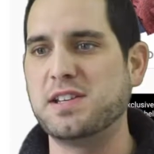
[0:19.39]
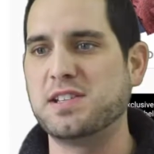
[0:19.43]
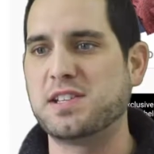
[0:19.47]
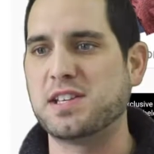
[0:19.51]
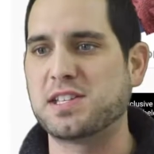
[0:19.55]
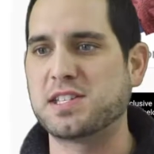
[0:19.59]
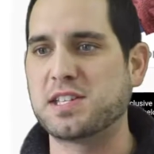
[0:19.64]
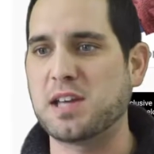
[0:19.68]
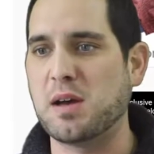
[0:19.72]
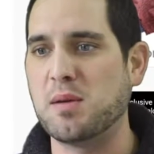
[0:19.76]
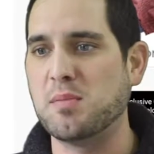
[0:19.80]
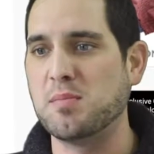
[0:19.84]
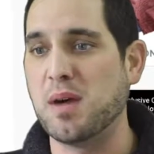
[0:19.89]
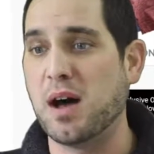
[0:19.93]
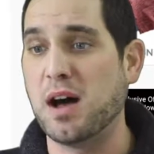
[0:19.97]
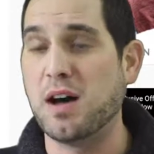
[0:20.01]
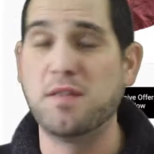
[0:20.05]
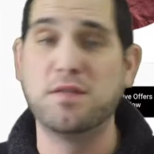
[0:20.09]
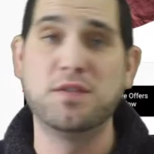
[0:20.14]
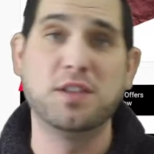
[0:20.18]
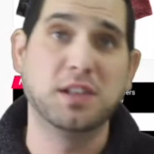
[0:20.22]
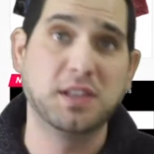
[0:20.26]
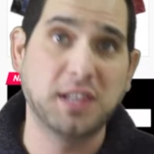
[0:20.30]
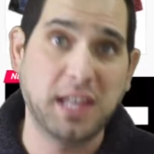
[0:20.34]
into some
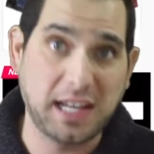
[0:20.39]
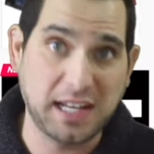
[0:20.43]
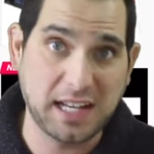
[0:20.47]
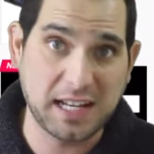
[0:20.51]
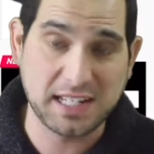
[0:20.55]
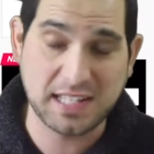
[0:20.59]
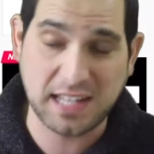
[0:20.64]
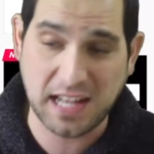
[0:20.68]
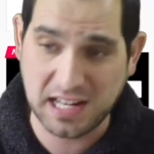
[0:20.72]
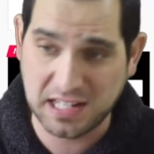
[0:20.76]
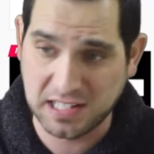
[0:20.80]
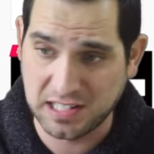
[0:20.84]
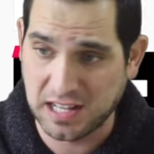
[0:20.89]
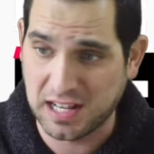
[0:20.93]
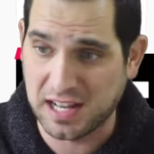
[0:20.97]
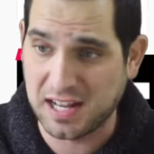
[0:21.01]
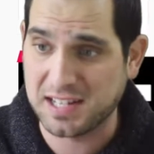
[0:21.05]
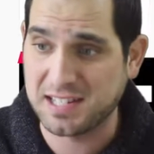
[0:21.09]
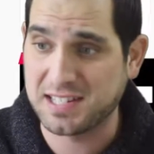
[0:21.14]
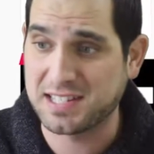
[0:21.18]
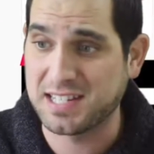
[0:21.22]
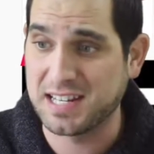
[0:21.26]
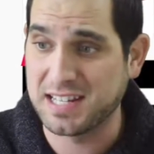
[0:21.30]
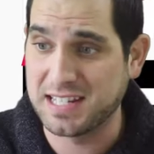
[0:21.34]
of the latest
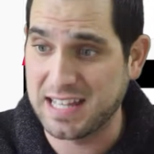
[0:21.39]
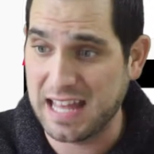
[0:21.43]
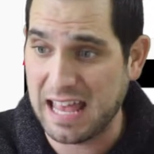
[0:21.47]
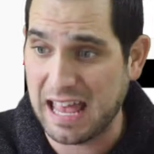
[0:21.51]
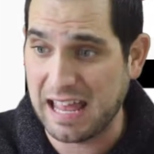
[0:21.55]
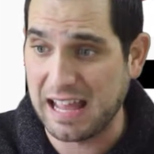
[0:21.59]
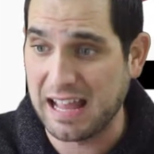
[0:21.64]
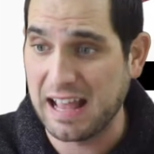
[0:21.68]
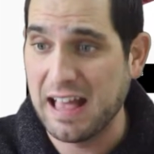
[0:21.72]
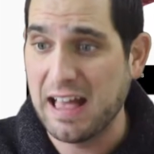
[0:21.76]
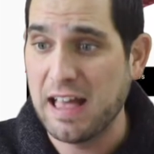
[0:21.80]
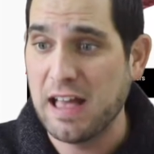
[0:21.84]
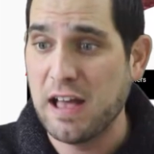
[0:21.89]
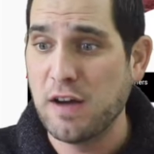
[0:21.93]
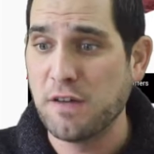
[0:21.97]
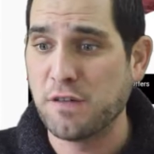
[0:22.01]
headlines today.